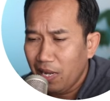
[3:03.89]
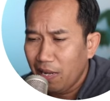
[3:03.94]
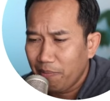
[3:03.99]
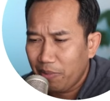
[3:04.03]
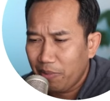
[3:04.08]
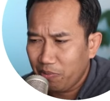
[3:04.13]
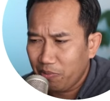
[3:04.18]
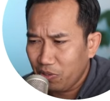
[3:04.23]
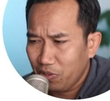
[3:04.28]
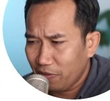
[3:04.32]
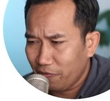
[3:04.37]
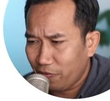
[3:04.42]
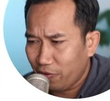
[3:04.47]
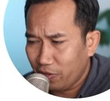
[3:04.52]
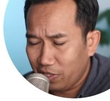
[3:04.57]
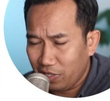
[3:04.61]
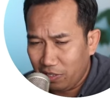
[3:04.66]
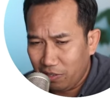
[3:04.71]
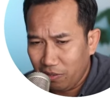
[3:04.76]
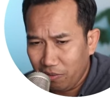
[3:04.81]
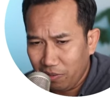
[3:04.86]
People use it for
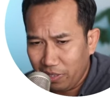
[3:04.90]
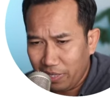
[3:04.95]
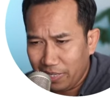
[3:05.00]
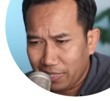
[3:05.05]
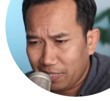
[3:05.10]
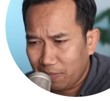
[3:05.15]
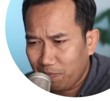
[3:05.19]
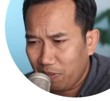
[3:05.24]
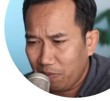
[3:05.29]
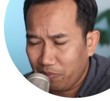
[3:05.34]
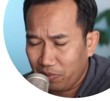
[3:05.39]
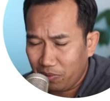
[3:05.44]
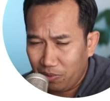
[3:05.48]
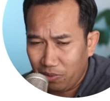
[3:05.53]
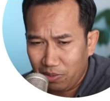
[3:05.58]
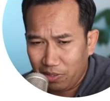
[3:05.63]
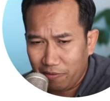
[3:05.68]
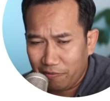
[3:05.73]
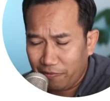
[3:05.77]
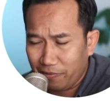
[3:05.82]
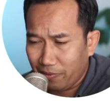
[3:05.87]
to-do lists. People use
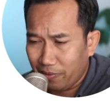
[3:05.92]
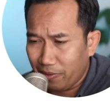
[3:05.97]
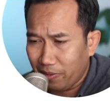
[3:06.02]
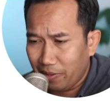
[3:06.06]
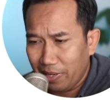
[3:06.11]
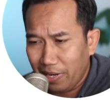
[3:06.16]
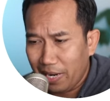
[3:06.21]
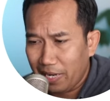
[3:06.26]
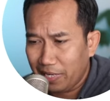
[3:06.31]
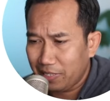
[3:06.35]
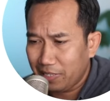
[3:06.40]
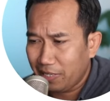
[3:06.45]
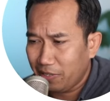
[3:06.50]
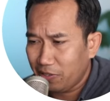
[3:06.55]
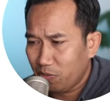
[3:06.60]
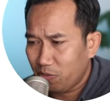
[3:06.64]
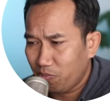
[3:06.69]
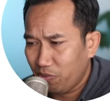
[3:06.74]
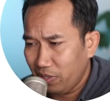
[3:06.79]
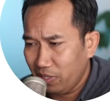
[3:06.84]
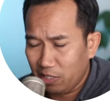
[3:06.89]
it for agile
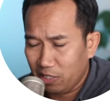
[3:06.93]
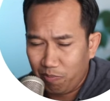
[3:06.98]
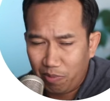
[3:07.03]
sprints.